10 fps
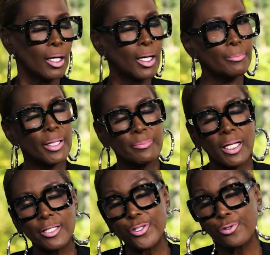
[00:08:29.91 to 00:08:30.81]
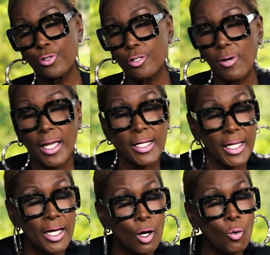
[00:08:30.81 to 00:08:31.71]
I'm not sure right
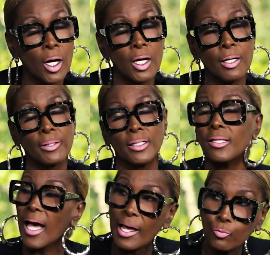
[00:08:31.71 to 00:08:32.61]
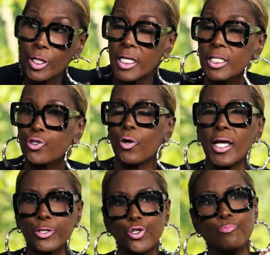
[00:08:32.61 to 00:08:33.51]
now. A lot went in
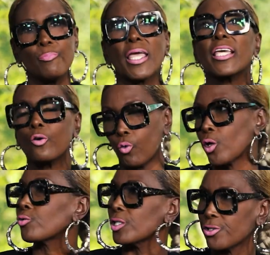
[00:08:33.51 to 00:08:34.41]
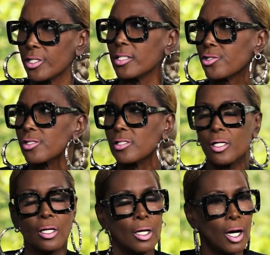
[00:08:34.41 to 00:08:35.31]
trying to make it work this session.
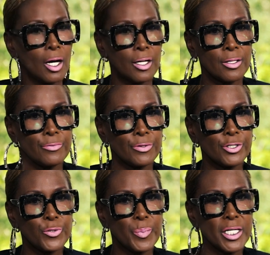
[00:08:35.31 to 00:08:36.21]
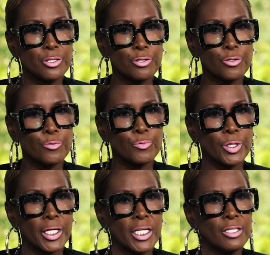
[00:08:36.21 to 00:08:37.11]
The speaker,
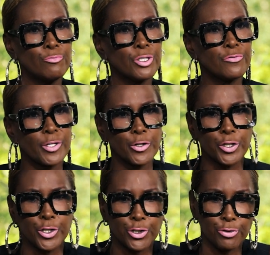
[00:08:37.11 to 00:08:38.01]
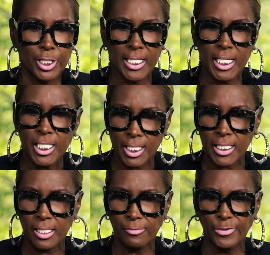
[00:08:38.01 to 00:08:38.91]
he was very strategic,
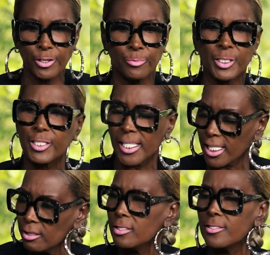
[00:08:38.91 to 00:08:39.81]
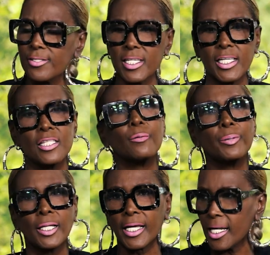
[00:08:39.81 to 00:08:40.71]
very meticulous in the
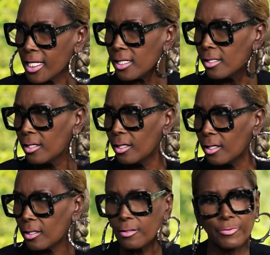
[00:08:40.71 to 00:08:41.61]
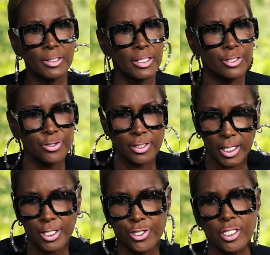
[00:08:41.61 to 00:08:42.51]
planning of the
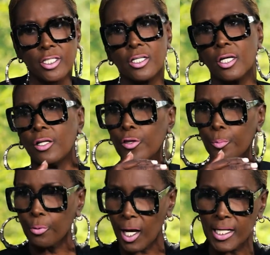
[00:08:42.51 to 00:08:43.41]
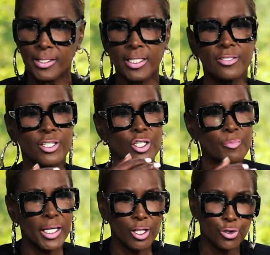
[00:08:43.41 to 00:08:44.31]
legislation, the processes,
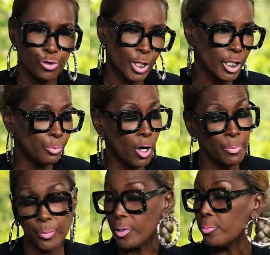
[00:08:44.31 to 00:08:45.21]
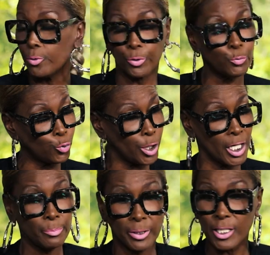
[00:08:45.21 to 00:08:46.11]
making sure that the proper people were
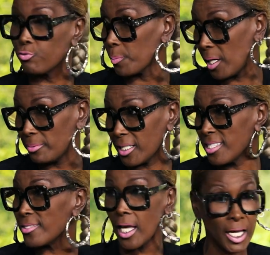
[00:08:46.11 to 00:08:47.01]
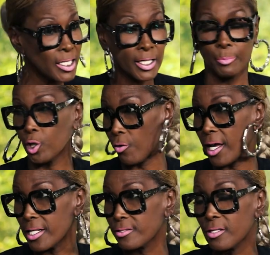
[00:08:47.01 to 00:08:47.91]
in place, Republicans and
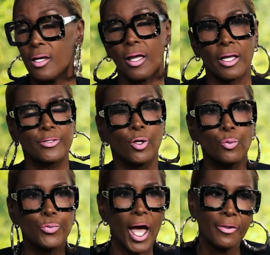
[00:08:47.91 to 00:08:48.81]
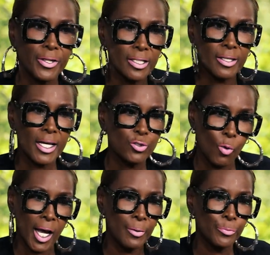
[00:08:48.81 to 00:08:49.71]
Democrats. And so I think that's
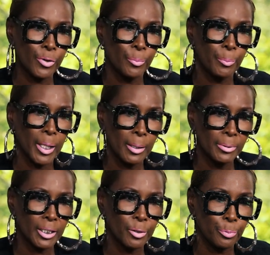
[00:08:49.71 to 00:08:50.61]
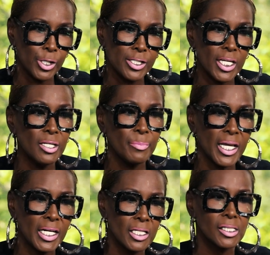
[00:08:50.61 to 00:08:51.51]
why the public, the press, and the
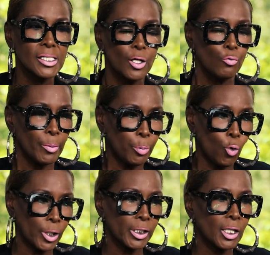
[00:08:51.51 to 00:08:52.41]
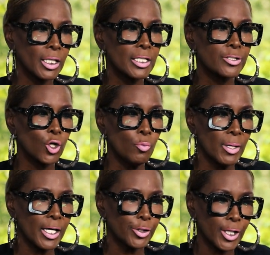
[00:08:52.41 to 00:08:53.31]
media reported on it so
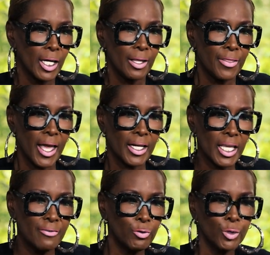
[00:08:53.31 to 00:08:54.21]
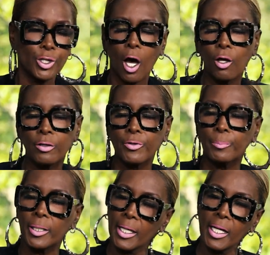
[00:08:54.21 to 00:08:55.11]
much that even with all of the
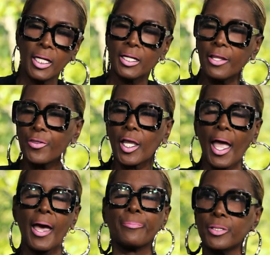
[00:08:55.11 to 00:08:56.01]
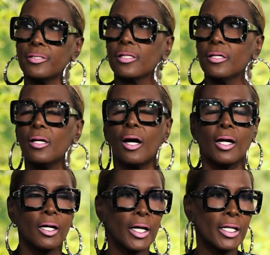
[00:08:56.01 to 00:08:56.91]
planning, nothing happened.
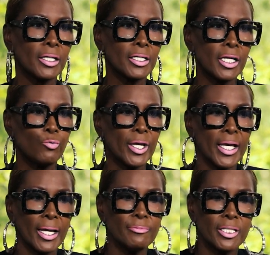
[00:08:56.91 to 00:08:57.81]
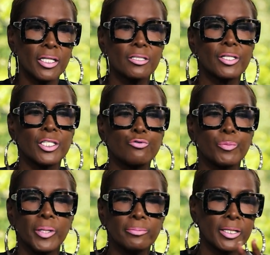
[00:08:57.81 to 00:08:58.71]
And again, we came together as
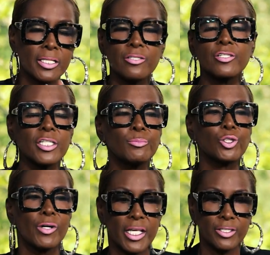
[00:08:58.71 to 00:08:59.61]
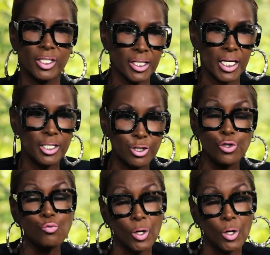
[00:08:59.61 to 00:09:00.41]
Republicans and Democrats, again, to do